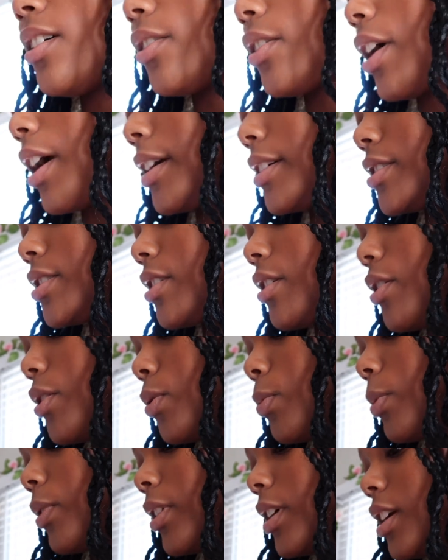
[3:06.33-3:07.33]
Okay, so
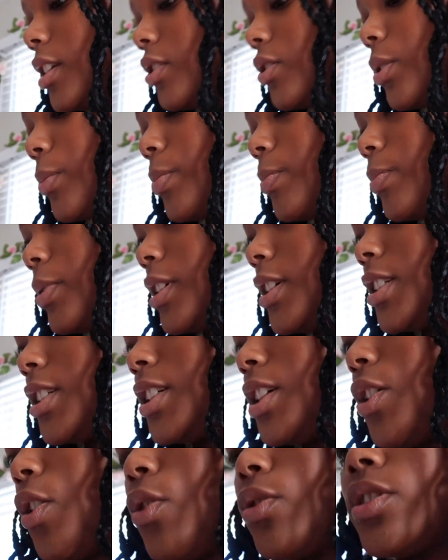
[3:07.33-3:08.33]
we're getting our
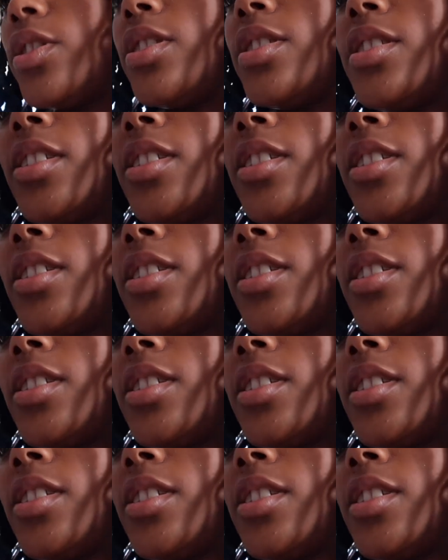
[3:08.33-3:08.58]
PC holders